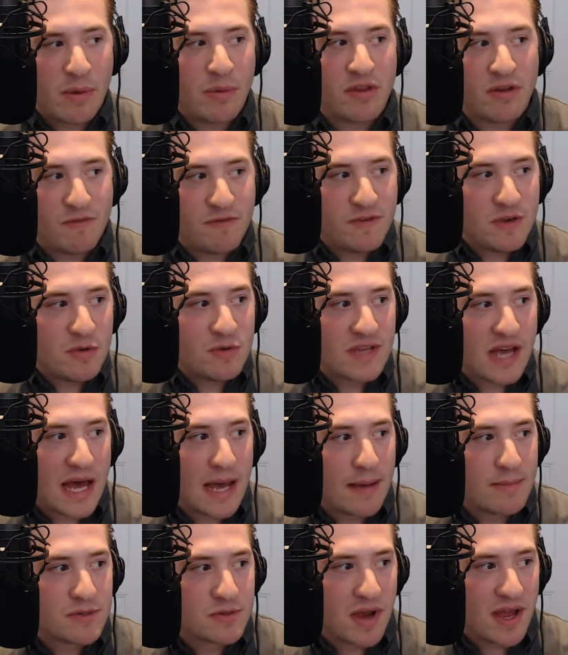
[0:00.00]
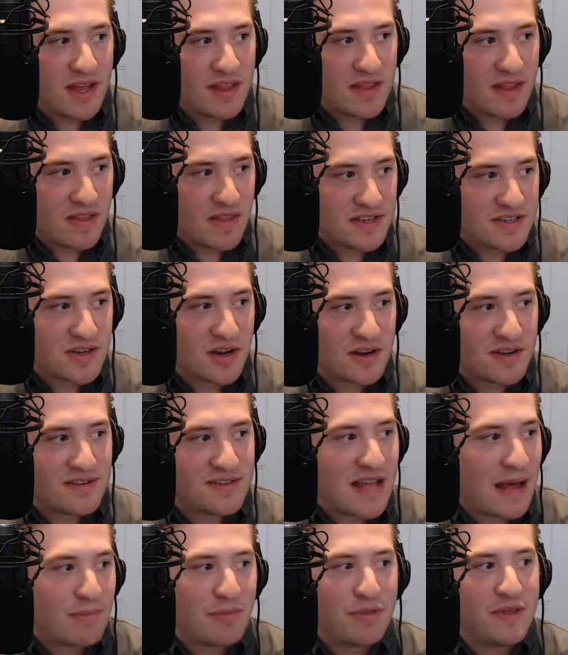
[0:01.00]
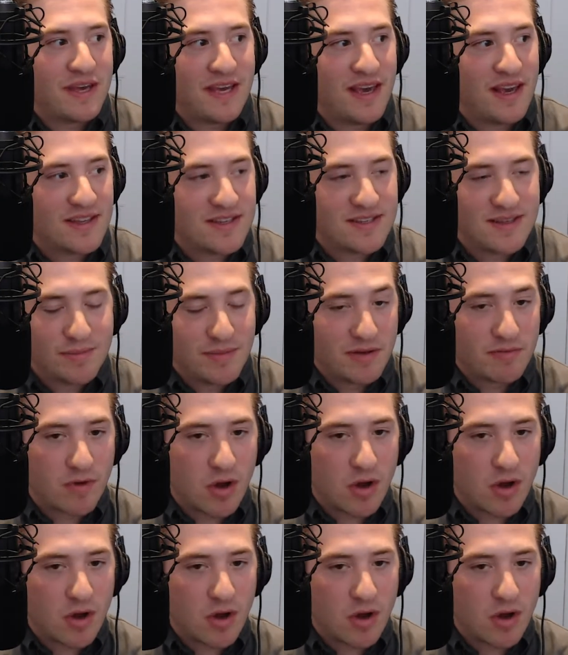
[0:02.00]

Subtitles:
it a few times, right? And then they stop thinking it's something wrong.